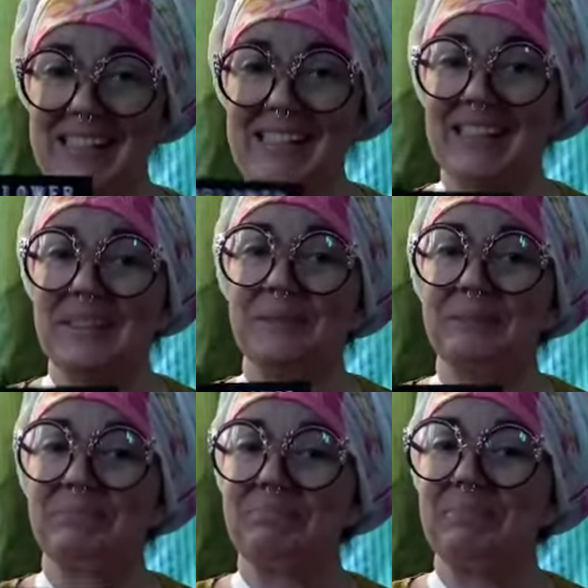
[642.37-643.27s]
And they're gonna be
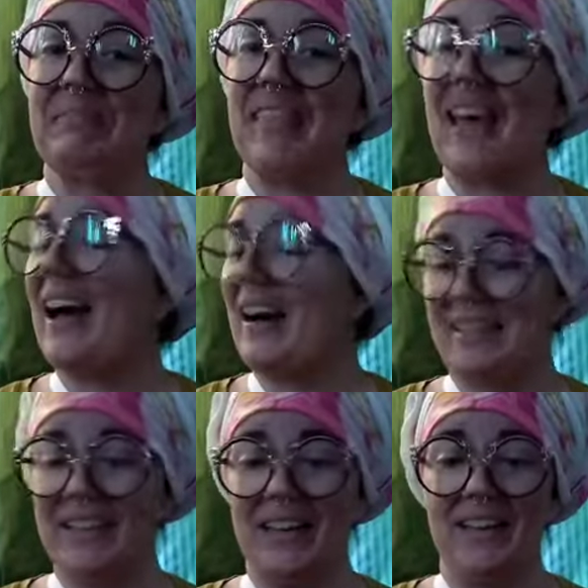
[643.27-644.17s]
huge. They
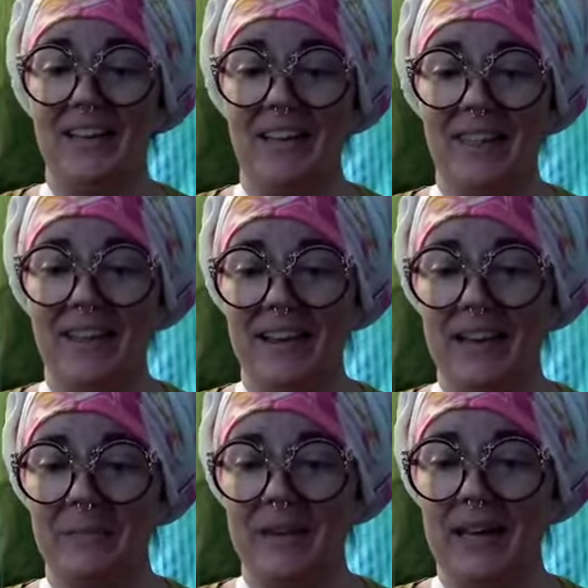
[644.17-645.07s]
they're they're
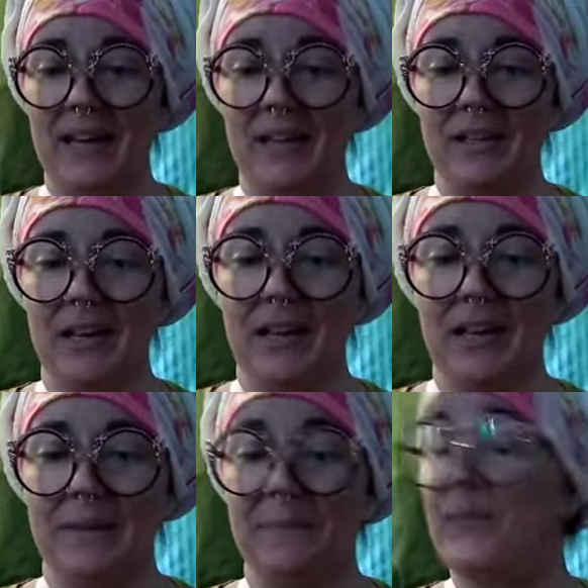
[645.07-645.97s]
gonna be
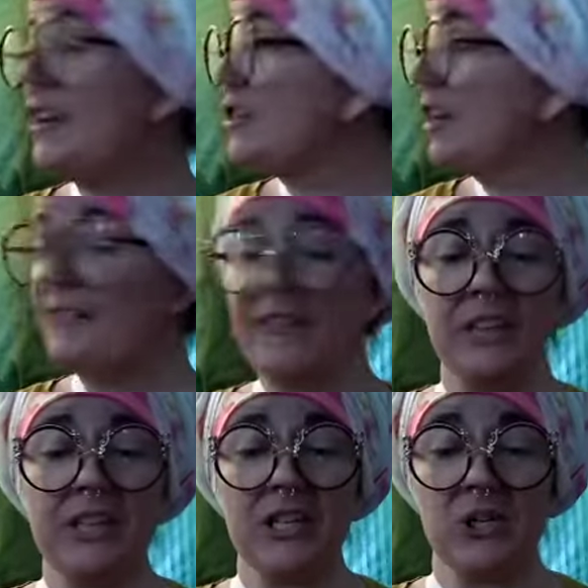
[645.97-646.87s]
um, they're actually a
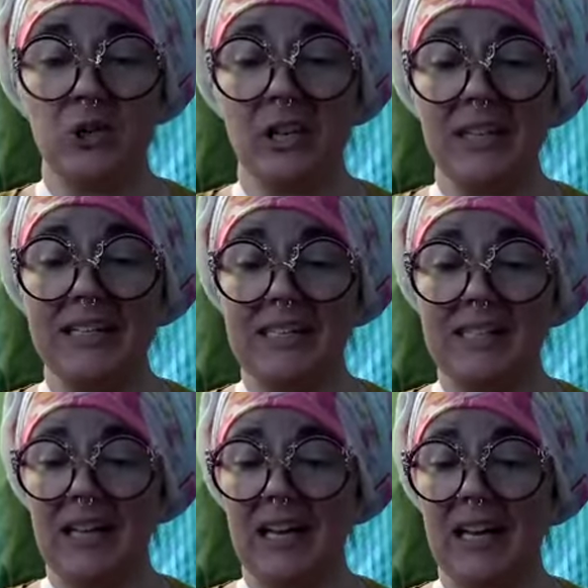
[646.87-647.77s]
fairly short
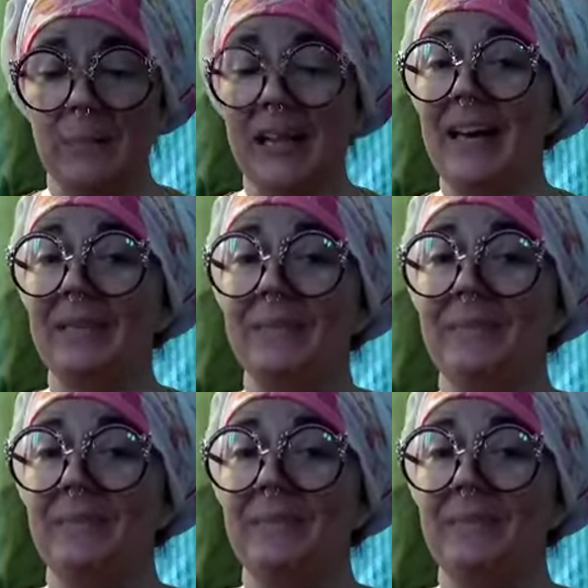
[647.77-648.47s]
uh, plant.